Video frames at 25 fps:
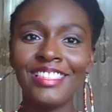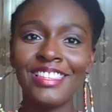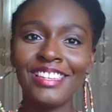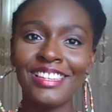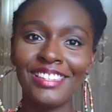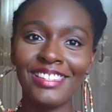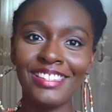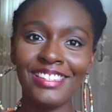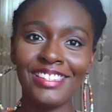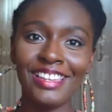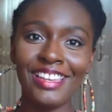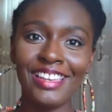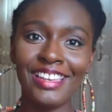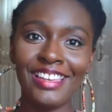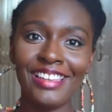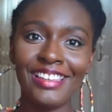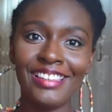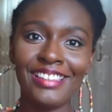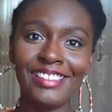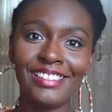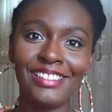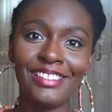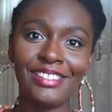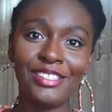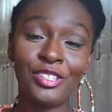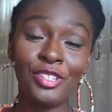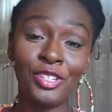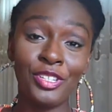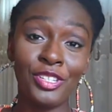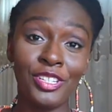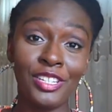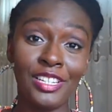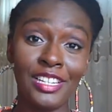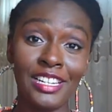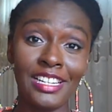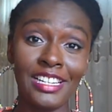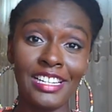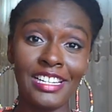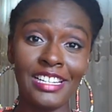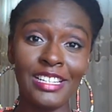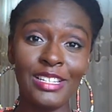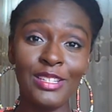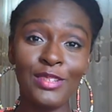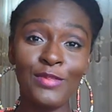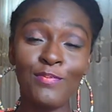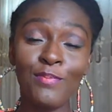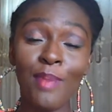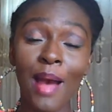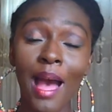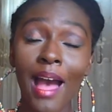this is Ginger
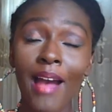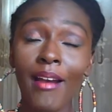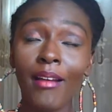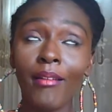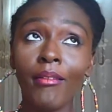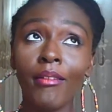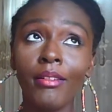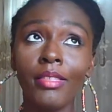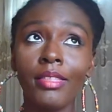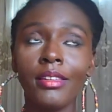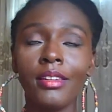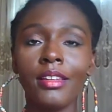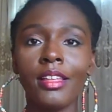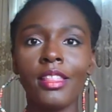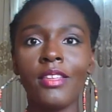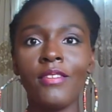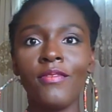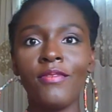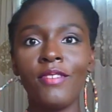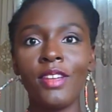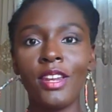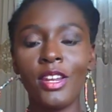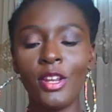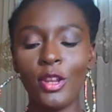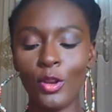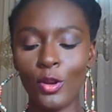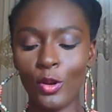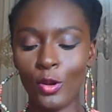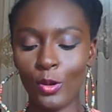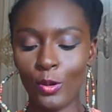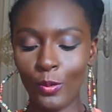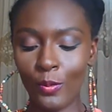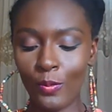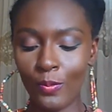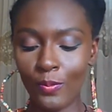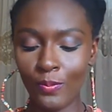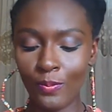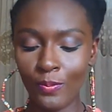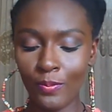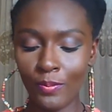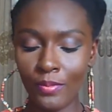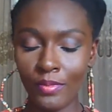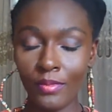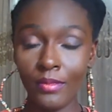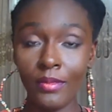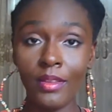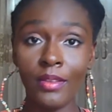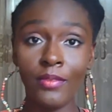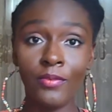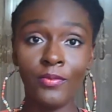Lilies back with another video.
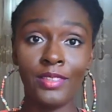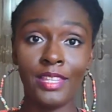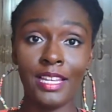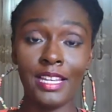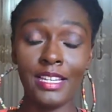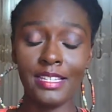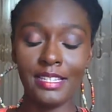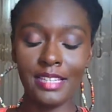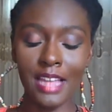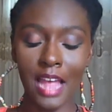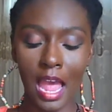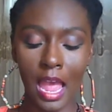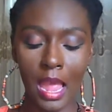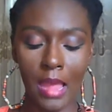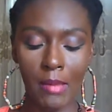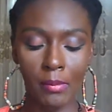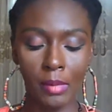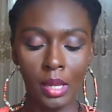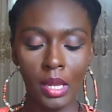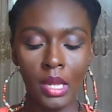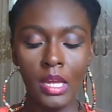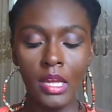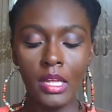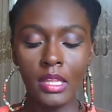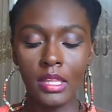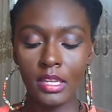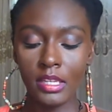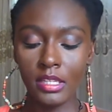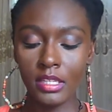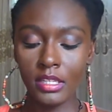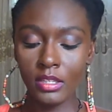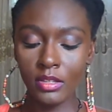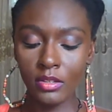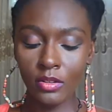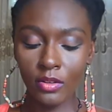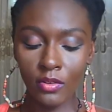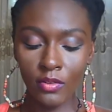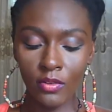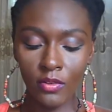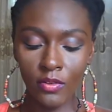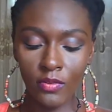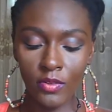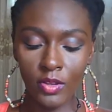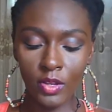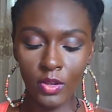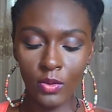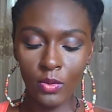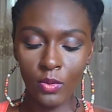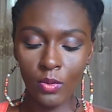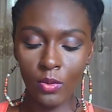This time, this is a
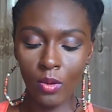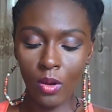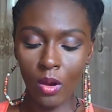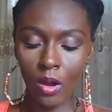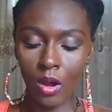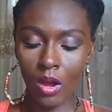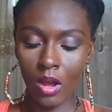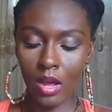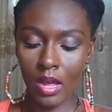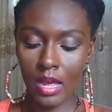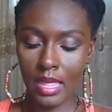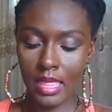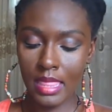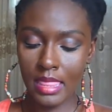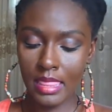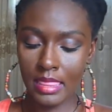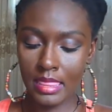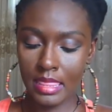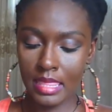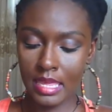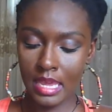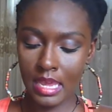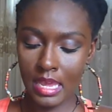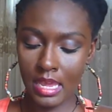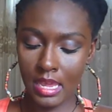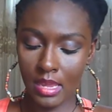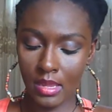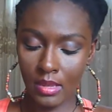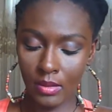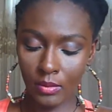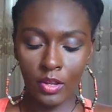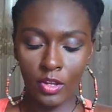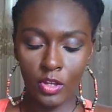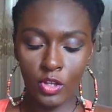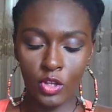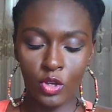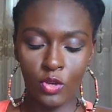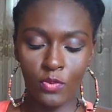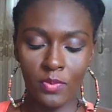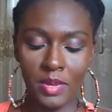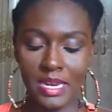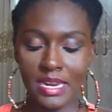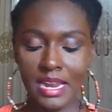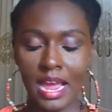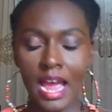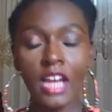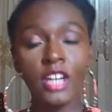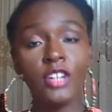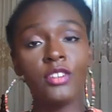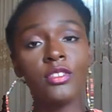review on the UB
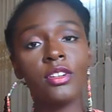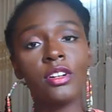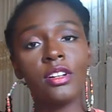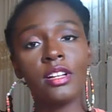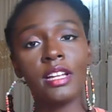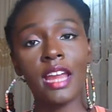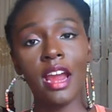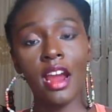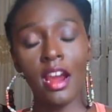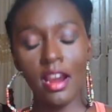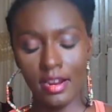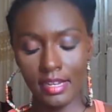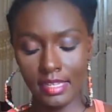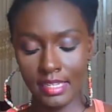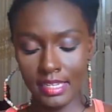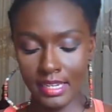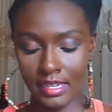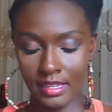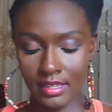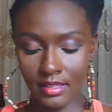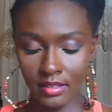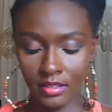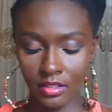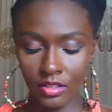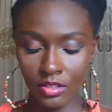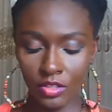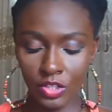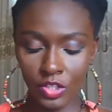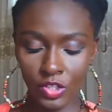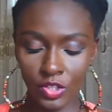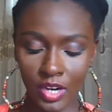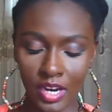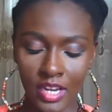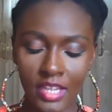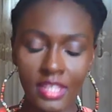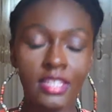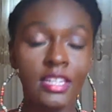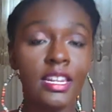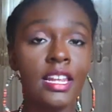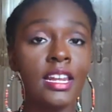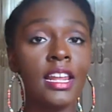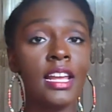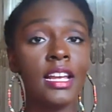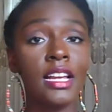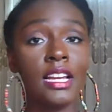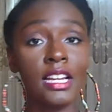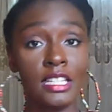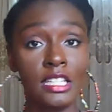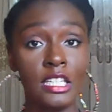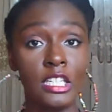Natural Keratin Strengthening
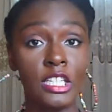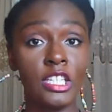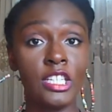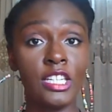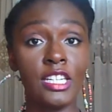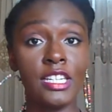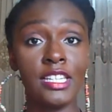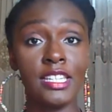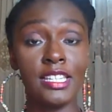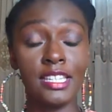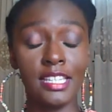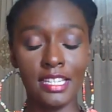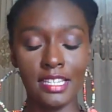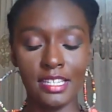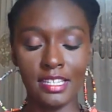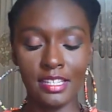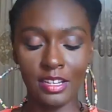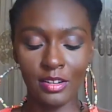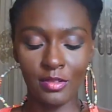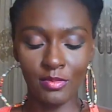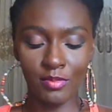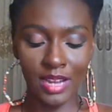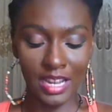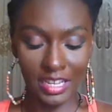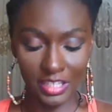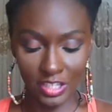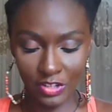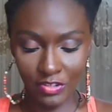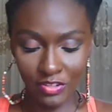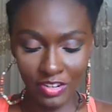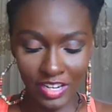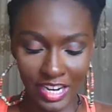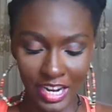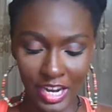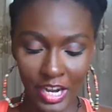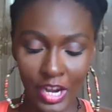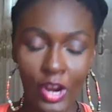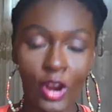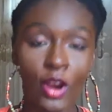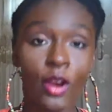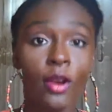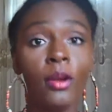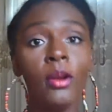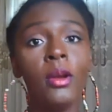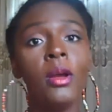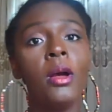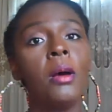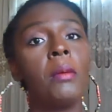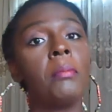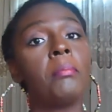and Conditioning System. I had to read it here,
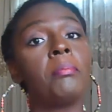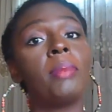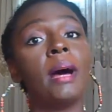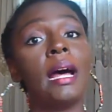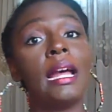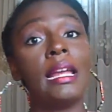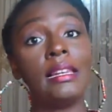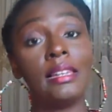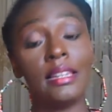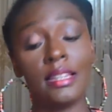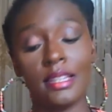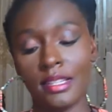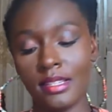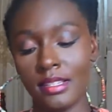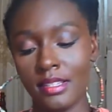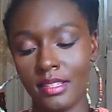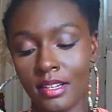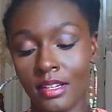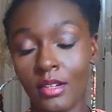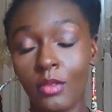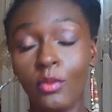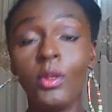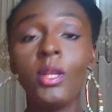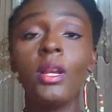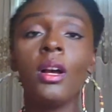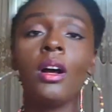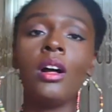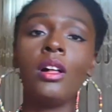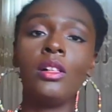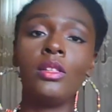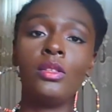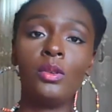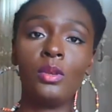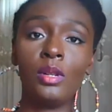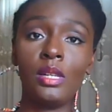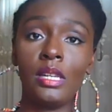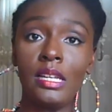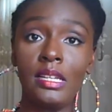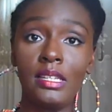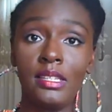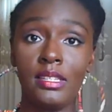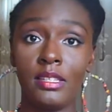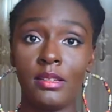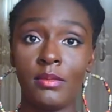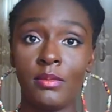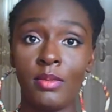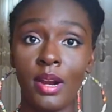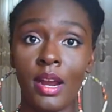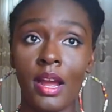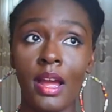by Luster. We all know
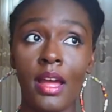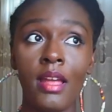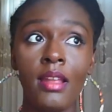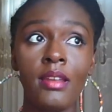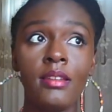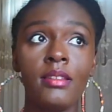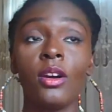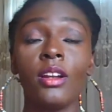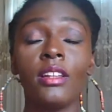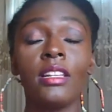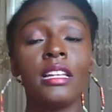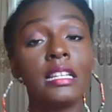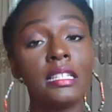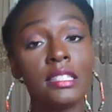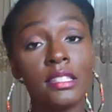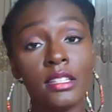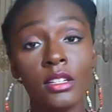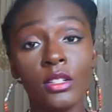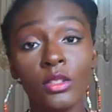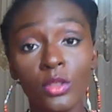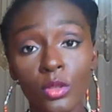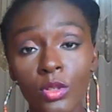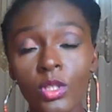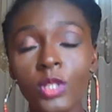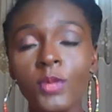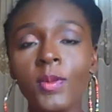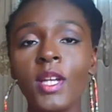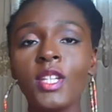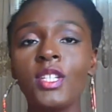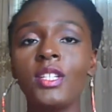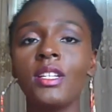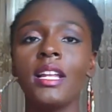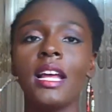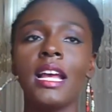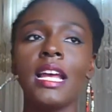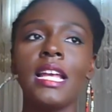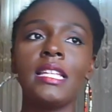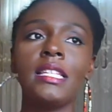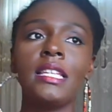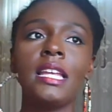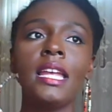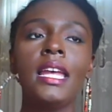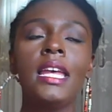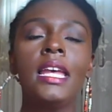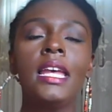Luster brand. They still do specialize